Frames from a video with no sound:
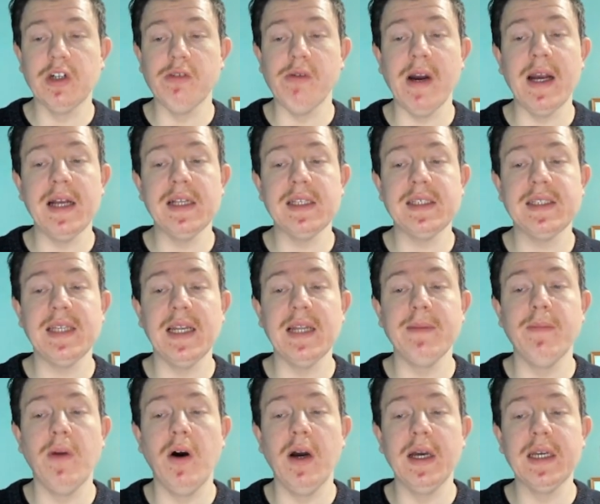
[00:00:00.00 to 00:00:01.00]
regret
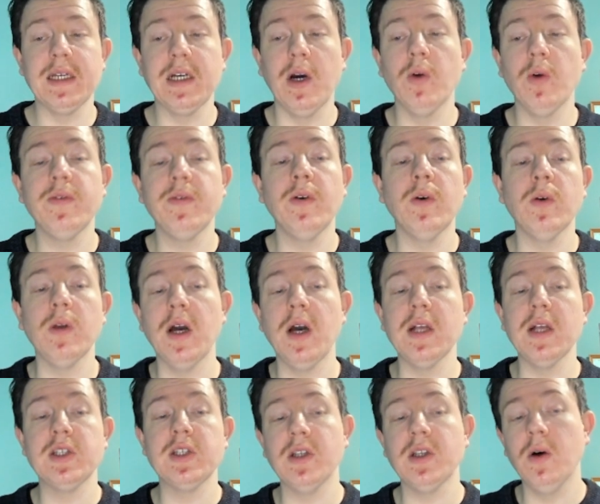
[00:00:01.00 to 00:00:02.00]
selling my cold foil
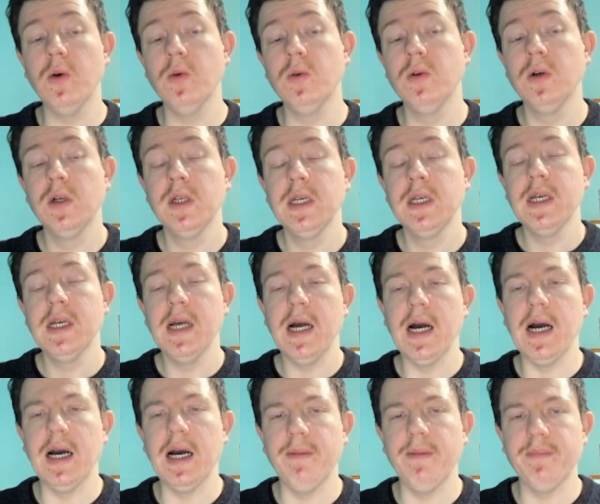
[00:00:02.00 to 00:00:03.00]
Lighted Soul
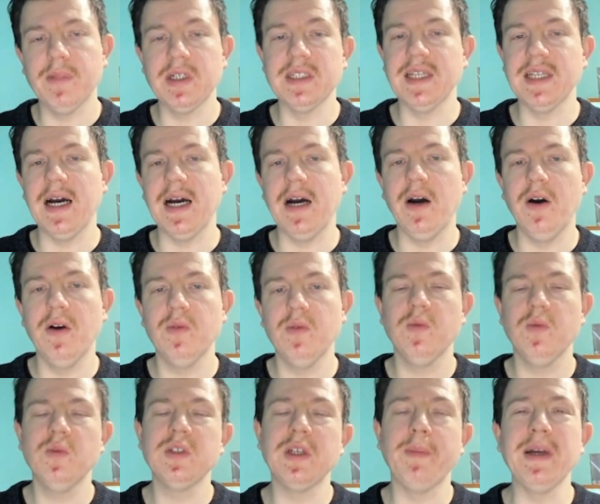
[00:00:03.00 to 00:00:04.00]
because that
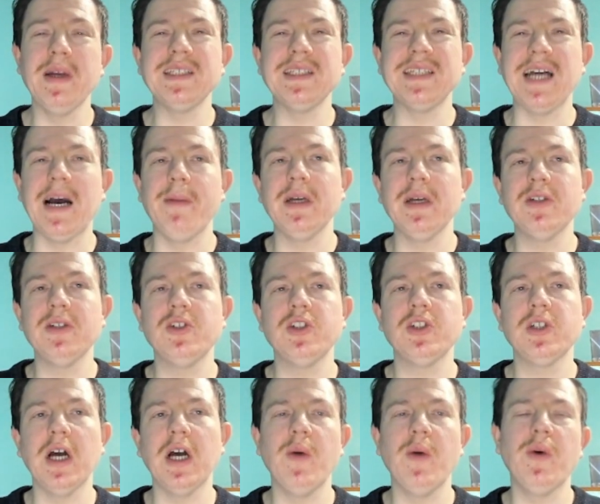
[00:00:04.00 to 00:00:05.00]
was a bit
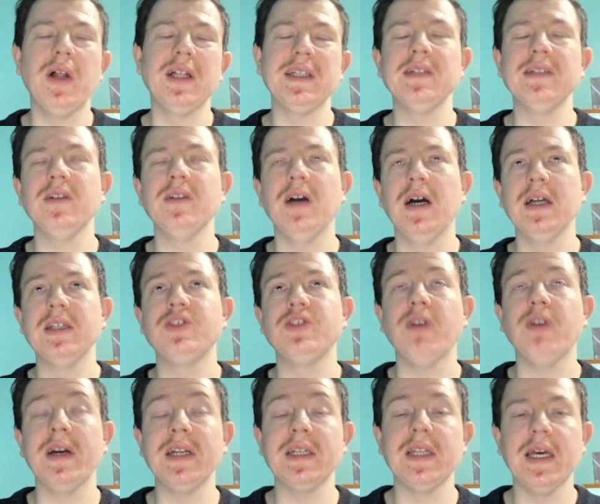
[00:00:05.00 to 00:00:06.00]
damaged. I
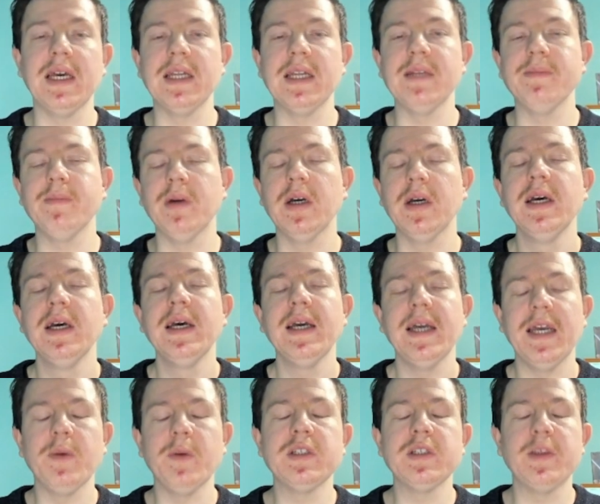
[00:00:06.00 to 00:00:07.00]
traded it in, but
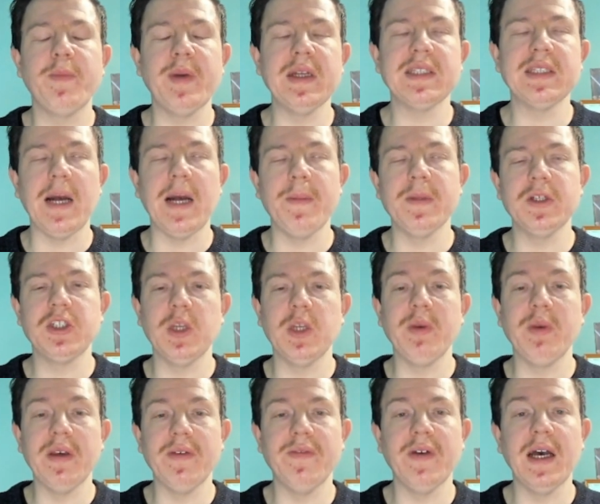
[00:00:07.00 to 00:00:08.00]
it was a bit damaged,
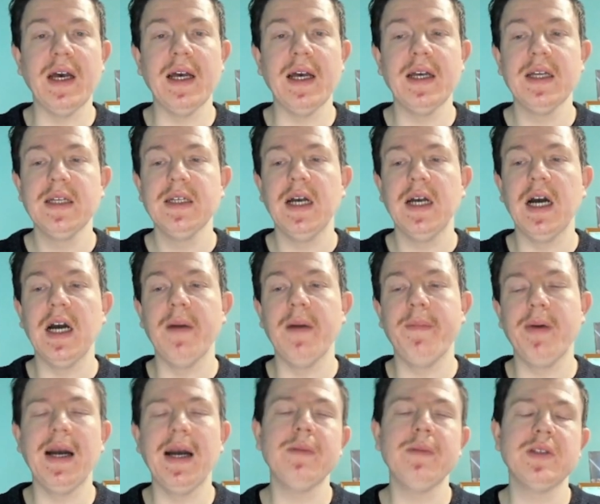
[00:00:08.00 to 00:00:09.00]
to be fair.
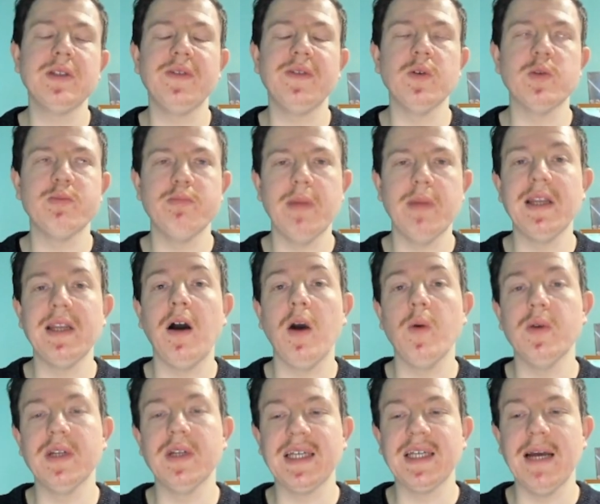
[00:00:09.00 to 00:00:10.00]
Perhaps if it was mint,
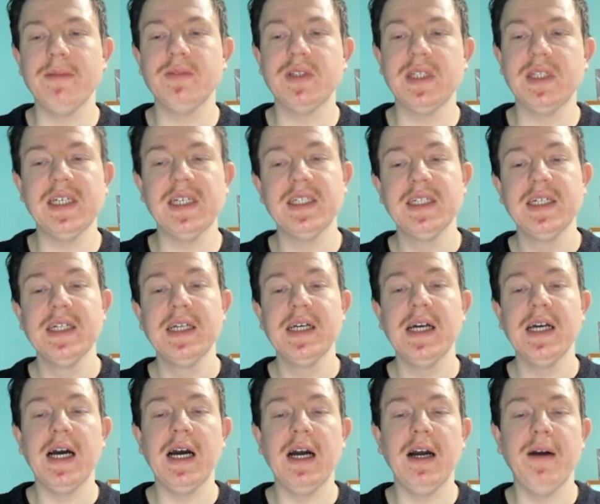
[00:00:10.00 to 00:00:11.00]
I would have kept it.
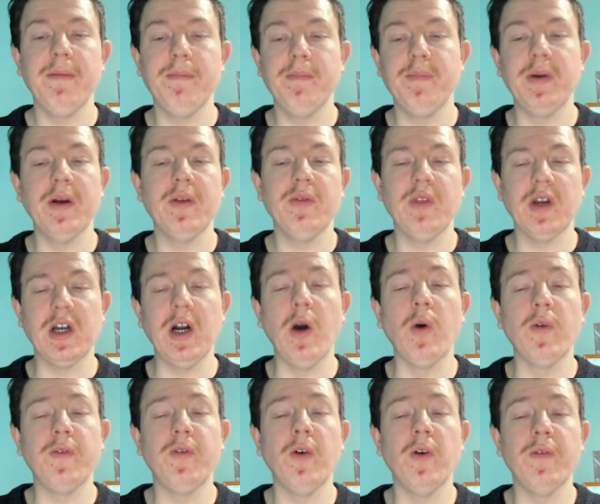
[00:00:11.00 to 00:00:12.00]
But the
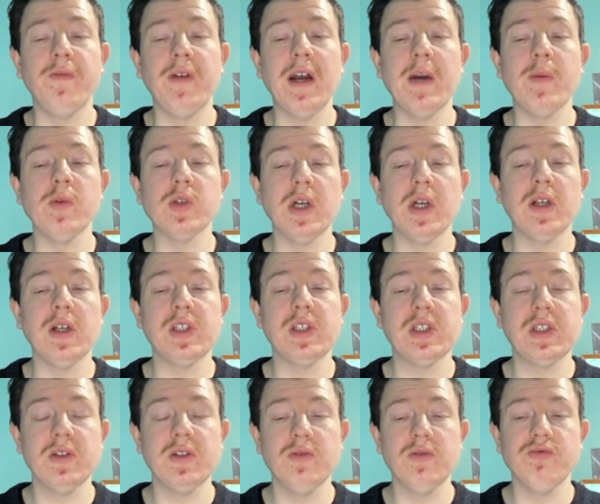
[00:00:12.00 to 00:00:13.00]
cold foil Fables are
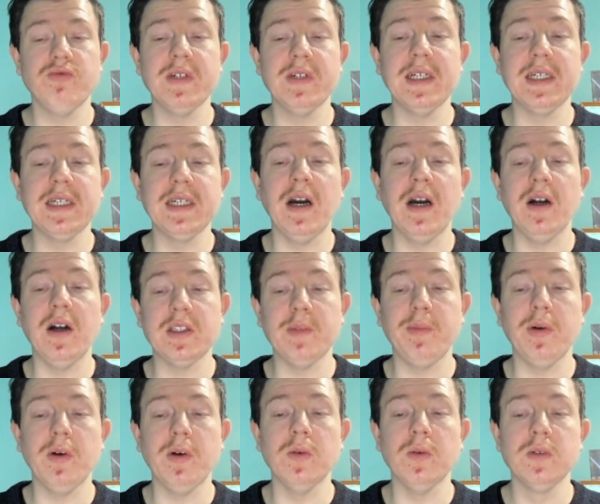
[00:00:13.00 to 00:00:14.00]
really
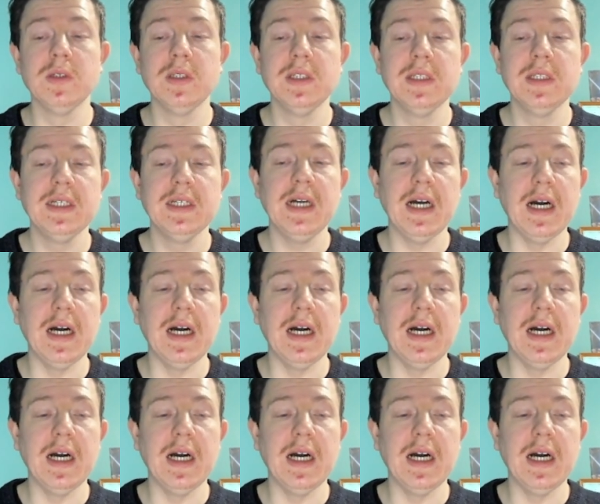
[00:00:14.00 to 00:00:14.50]
hard to pull.